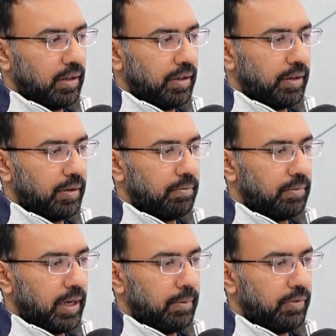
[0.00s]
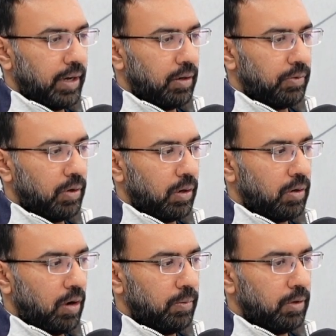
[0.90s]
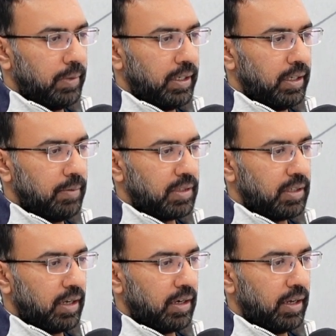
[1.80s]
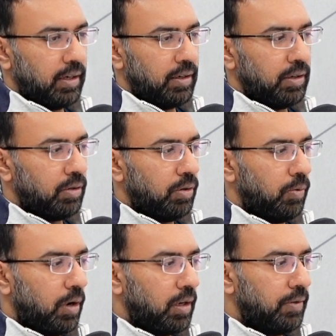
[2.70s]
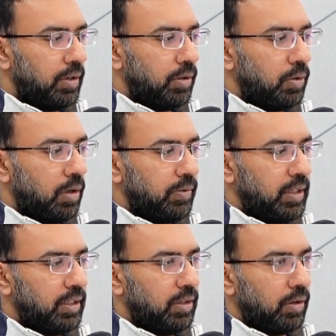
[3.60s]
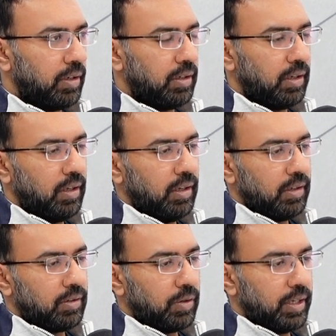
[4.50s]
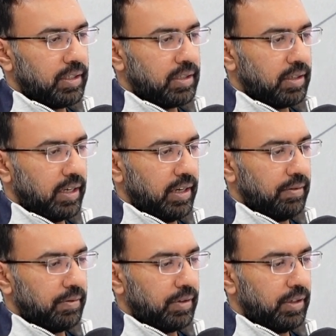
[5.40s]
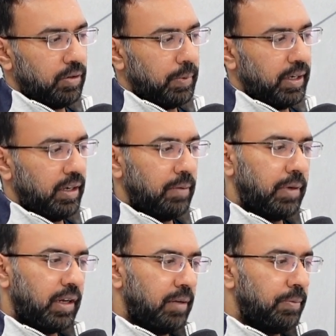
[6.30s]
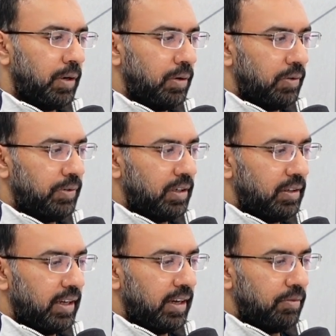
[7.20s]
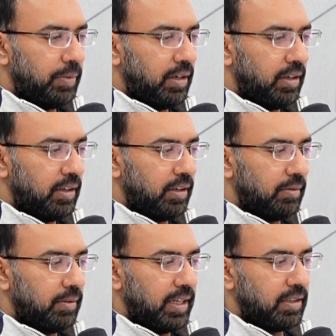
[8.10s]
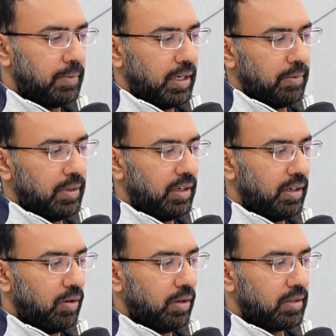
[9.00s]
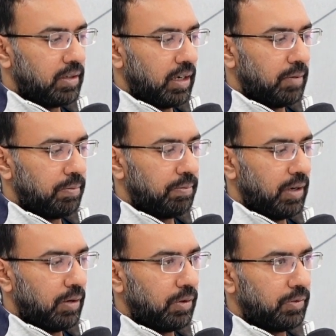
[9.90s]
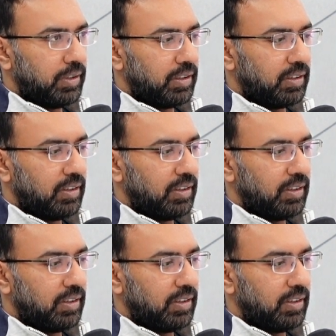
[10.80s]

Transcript: I'm a fan of .com domain names and I didn't know what I will do on wealthy.in. So I just gave the domain name, but I'm proud of it. They have built a nice multi-million-dollar startup out of this.